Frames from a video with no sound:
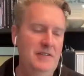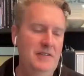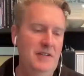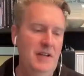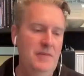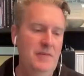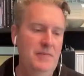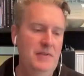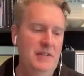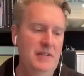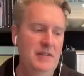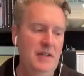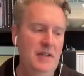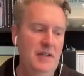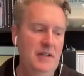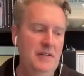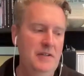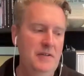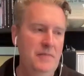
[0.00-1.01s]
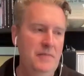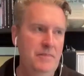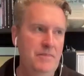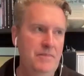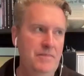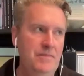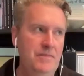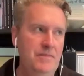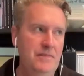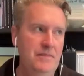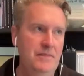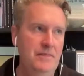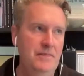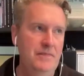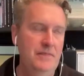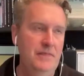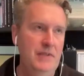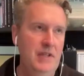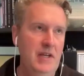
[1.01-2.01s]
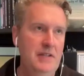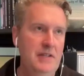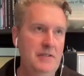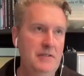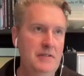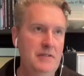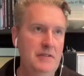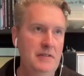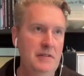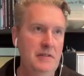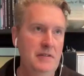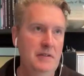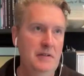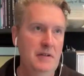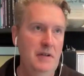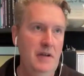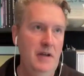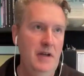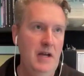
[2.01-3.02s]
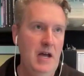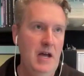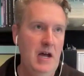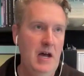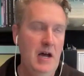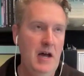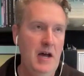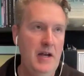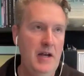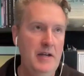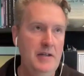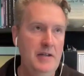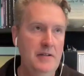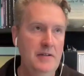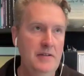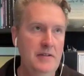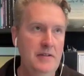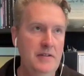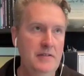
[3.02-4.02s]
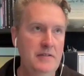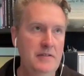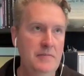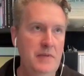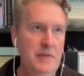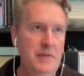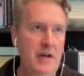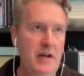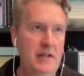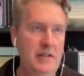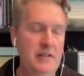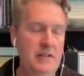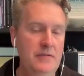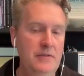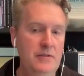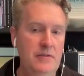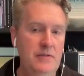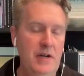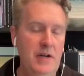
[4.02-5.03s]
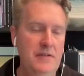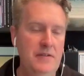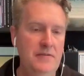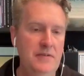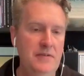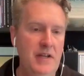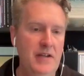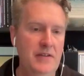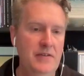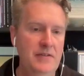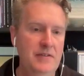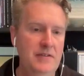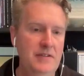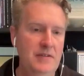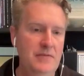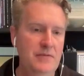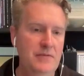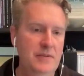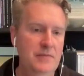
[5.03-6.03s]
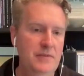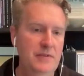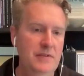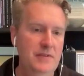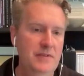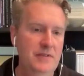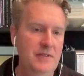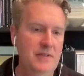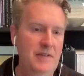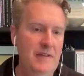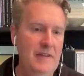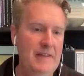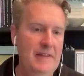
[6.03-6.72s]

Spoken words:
That's got to be like, that's higher than some high level CrossFit athletes I've worked with.